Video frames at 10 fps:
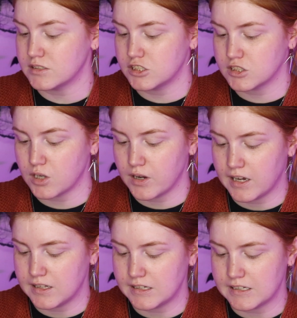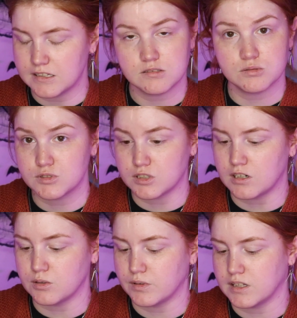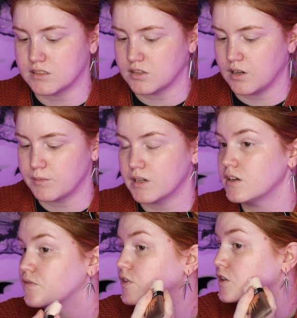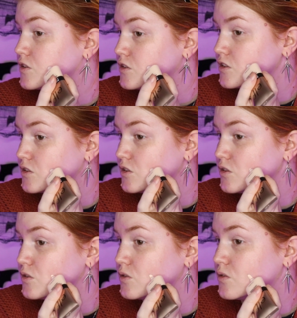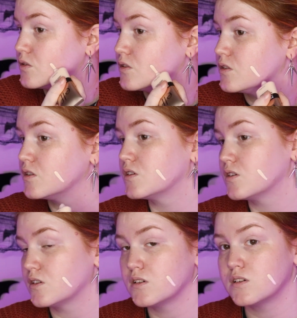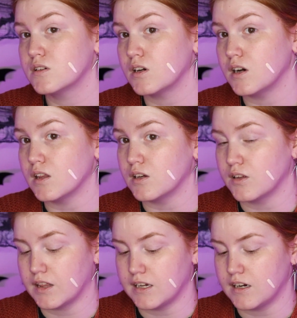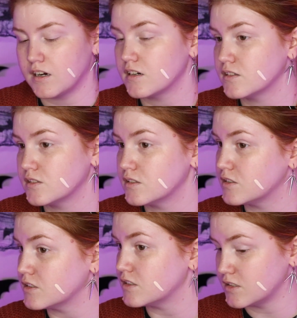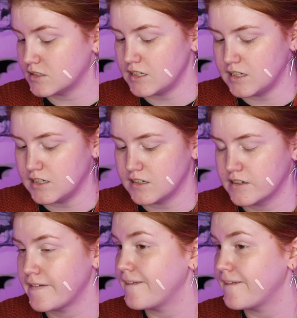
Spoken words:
let's just go ahead and get started with this. So I'm gonna first just do a little there just to see